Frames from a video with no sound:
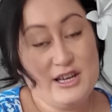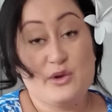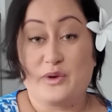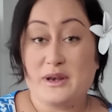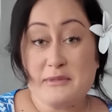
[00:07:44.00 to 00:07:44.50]

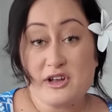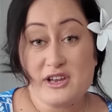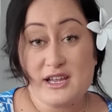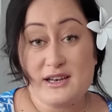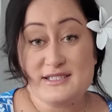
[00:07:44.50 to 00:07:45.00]
When am I going to
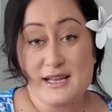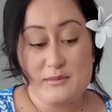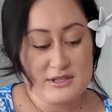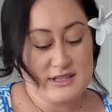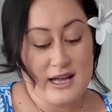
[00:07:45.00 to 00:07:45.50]
get a stand
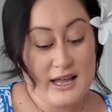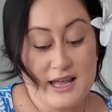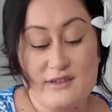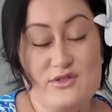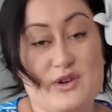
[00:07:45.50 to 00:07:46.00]
mixer? I
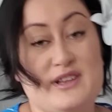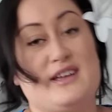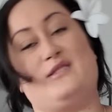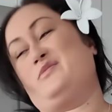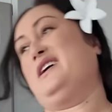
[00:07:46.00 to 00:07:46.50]
have no
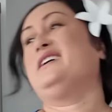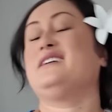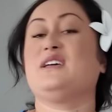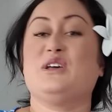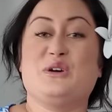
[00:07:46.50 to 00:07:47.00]
idea, but
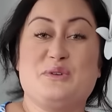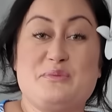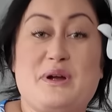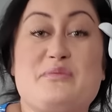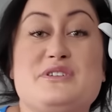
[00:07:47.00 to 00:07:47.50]
we
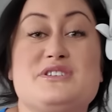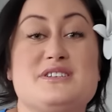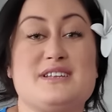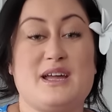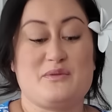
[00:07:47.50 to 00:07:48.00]
probably
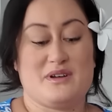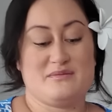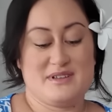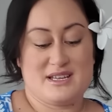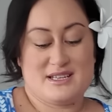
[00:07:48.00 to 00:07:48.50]
should get one
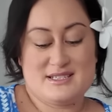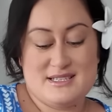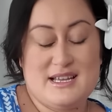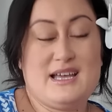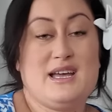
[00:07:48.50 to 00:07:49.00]
because
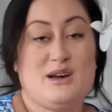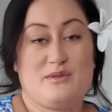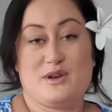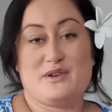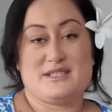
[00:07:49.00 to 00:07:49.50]

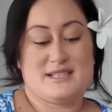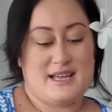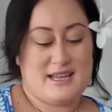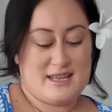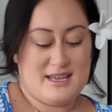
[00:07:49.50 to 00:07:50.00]
we always
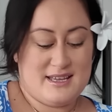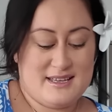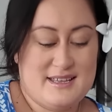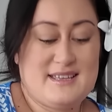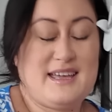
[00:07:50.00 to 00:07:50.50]
like
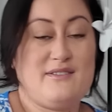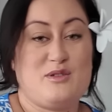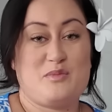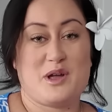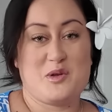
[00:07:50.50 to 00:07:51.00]
having
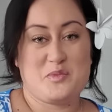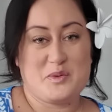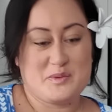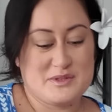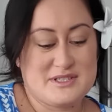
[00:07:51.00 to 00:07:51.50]

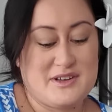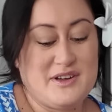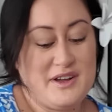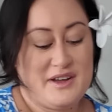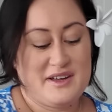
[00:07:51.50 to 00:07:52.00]
pagipopo, so
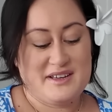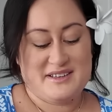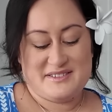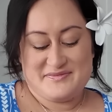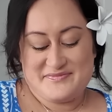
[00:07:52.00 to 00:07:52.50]

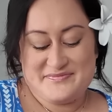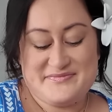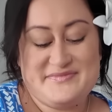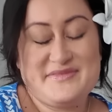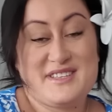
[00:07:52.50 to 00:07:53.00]

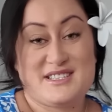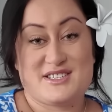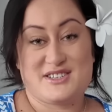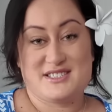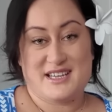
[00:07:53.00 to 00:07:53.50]
it's
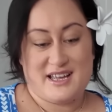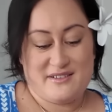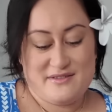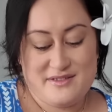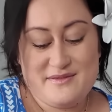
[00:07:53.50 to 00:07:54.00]
good to have.
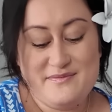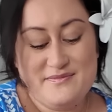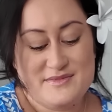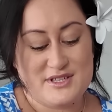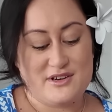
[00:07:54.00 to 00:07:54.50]

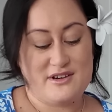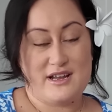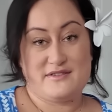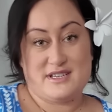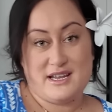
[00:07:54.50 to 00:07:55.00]
So I don't
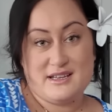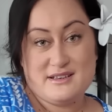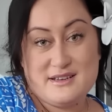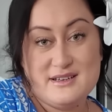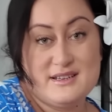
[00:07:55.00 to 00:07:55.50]
have to hand
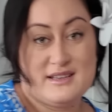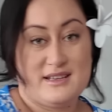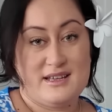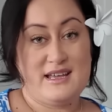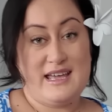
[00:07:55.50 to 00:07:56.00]

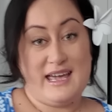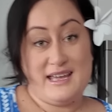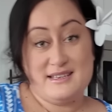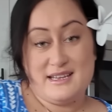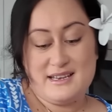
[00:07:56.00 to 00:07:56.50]

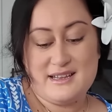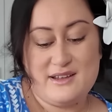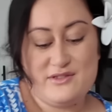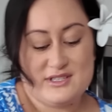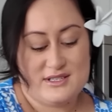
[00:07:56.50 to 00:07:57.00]
knead it
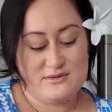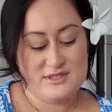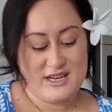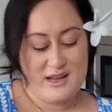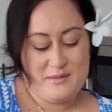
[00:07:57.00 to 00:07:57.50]
every single
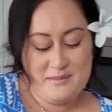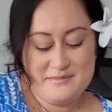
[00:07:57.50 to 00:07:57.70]
time.